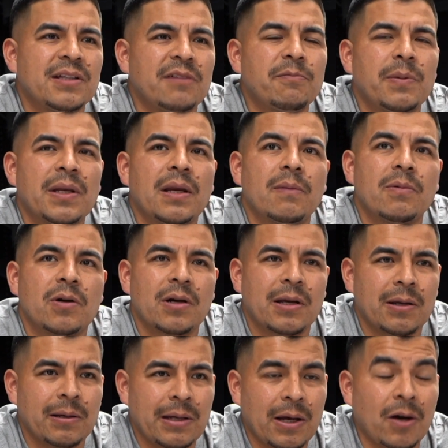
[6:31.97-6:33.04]
I've been able to
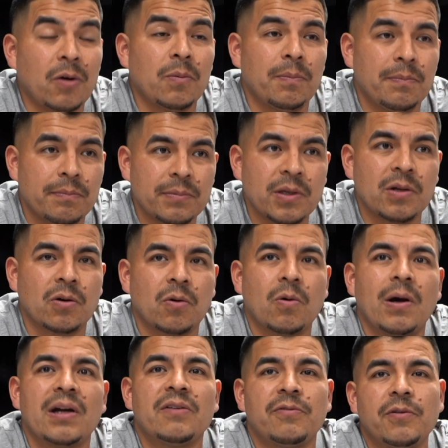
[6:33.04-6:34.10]
help you know
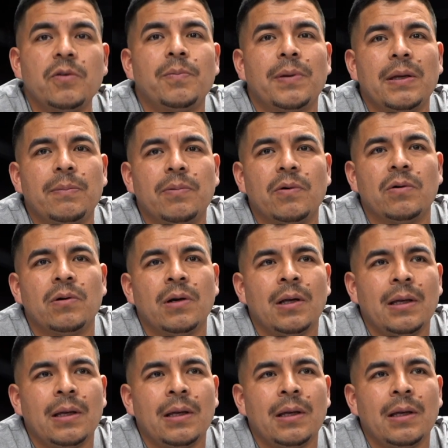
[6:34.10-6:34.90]
quite a few people